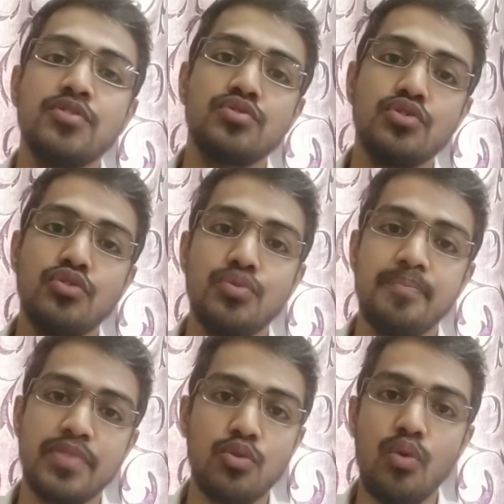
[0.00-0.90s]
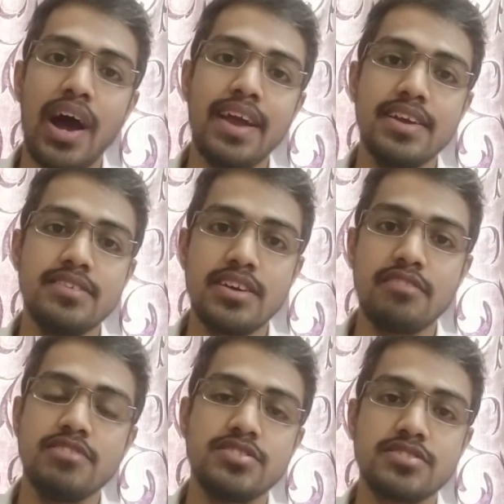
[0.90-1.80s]
So Y is
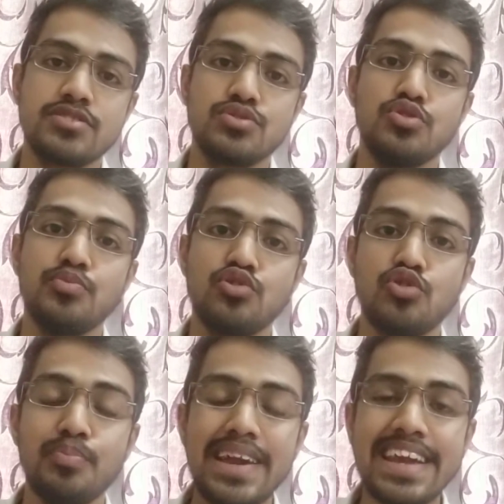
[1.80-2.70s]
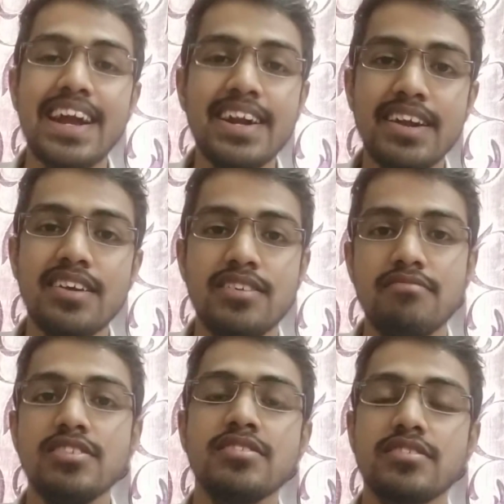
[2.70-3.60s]
at risk. So to mitigate this
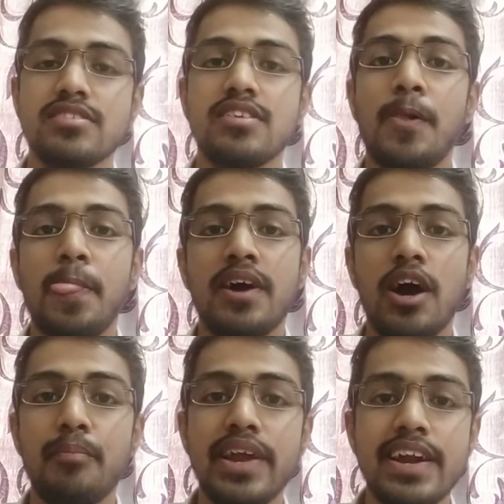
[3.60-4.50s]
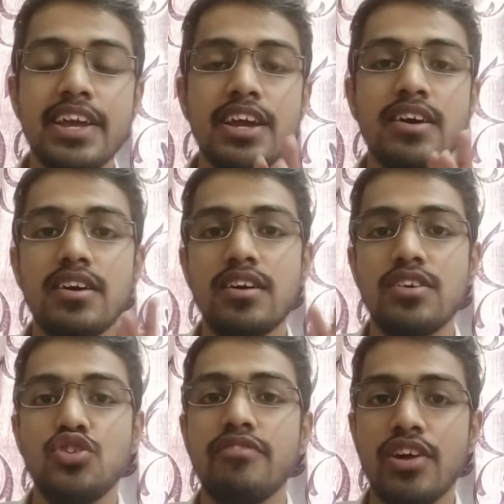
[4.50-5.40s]
risk, updating
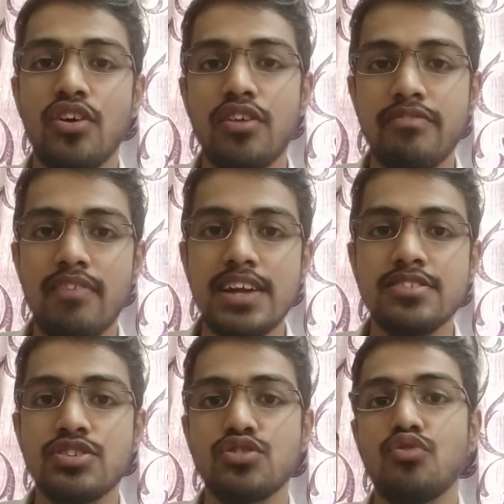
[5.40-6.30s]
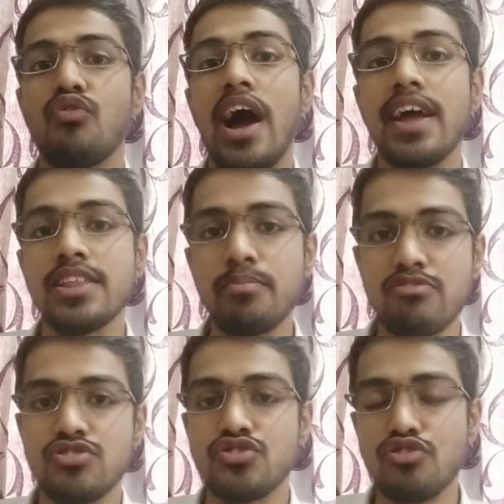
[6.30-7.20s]
your record of rights via the
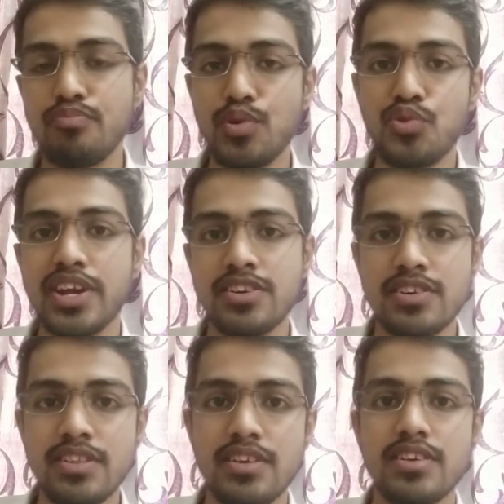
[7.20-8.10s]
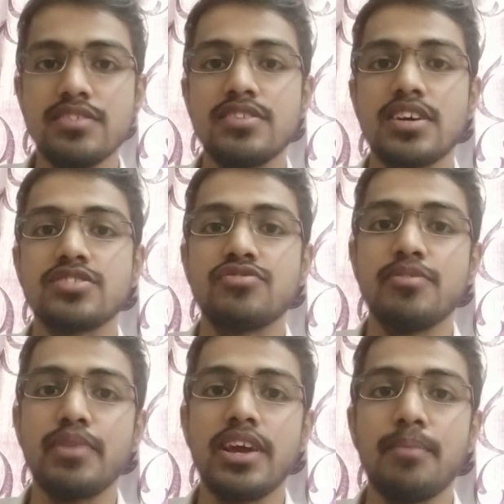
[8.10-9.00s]
process of mutation is
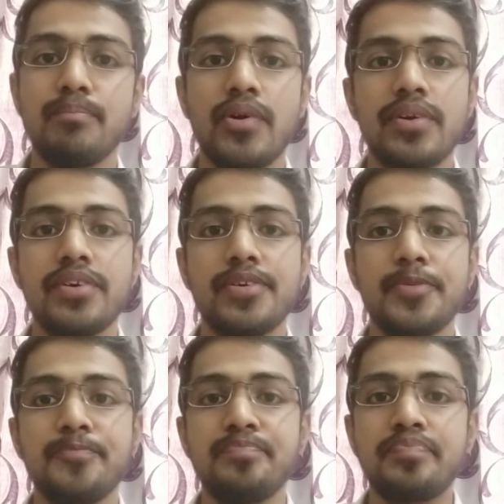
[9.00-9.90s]
extremely important.